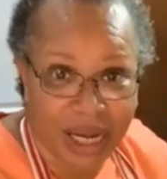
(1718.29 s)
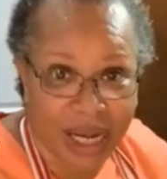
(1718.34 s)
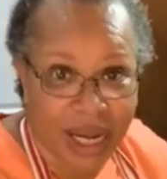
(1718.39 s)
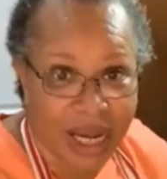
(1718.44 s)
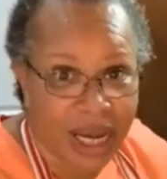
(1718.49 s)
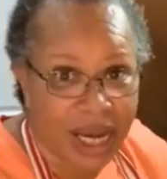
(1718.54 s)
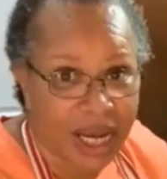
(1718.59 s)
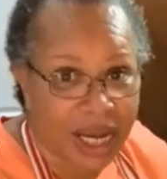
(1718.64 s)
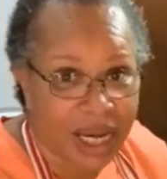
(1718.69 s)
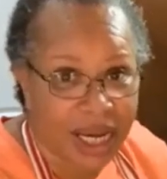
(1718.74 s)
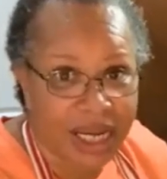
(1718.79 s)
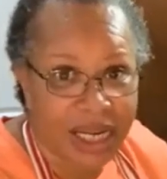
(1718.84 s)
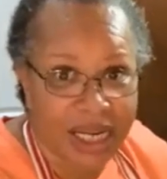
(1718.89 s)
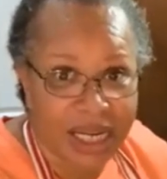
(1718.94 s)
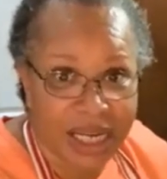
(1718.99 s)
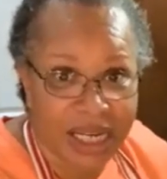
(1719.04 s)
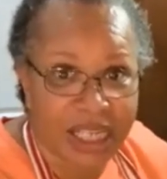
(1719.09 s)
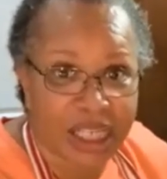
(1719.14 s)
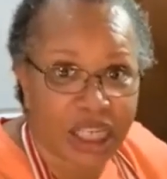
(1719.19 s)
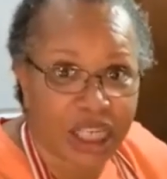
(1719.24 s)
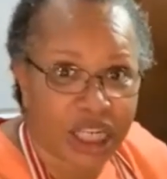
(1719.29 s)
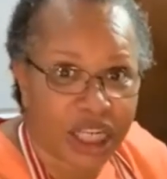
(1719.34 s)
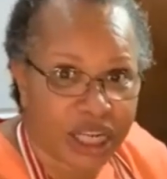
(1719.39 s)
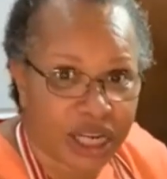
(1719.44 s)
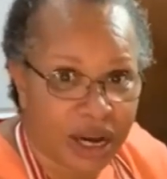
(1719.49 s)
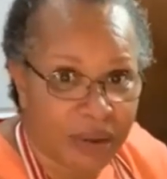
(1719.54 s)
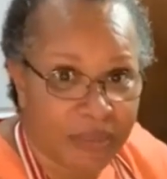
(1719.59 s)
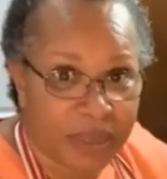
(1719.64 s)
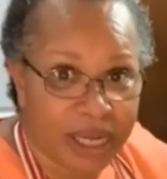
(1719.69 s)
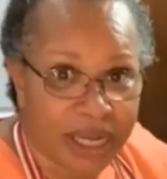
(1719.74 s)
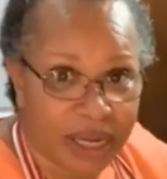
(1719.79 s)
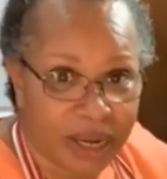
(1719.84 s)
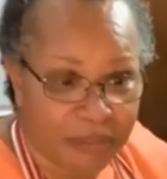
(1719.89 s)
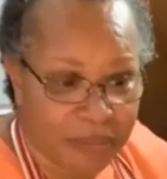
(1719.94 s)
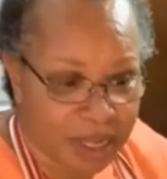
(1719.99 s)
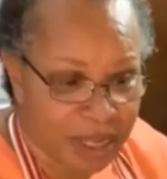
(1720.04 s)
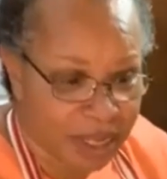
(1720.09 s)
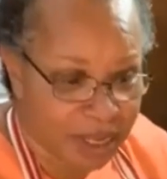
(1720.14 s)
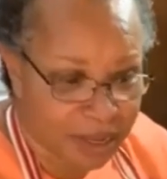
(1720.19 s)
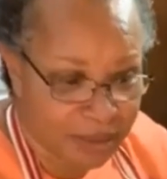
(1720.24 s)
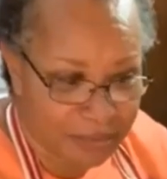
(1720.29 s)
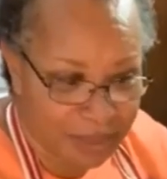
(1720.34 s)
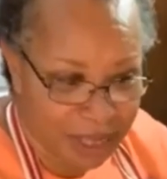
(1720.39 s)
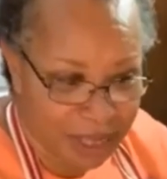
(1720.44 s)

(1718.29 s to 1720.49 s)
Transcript: It is yummy, yummy, yummy.